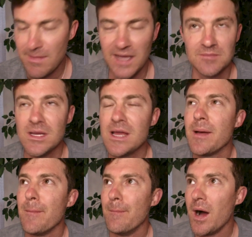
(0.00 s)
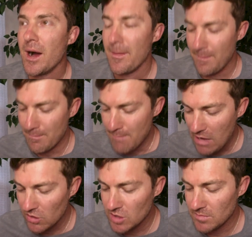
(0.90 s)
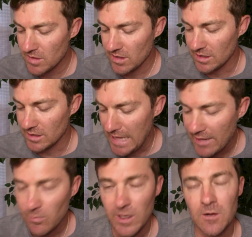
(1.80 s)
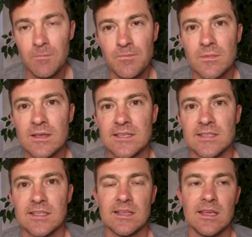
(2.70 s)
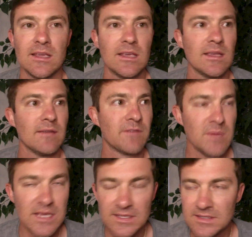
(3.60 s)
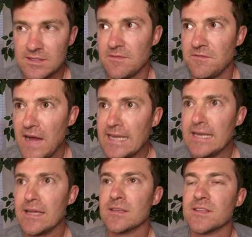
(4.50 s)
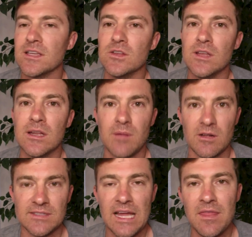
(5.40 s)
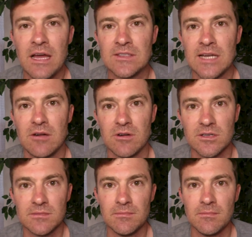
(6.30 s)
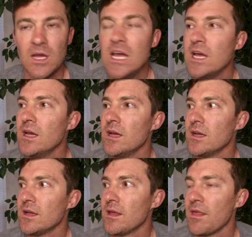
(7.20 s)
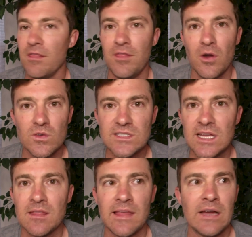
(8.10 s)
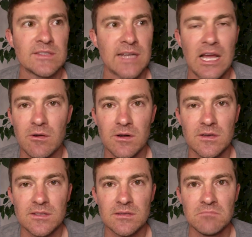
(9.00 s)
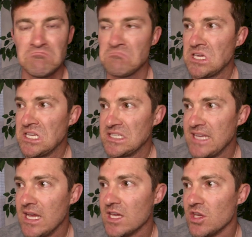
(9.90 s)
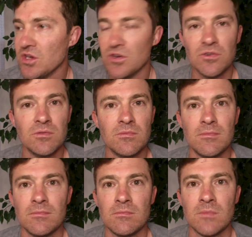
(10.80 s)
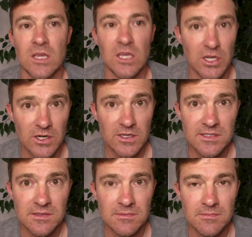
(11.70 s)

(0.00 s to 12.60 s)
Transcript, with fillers: Maxim, uh, Malcolm Gladwell says that from his findings that you need about 10,000 hours. Those 10,000 hours can take you years.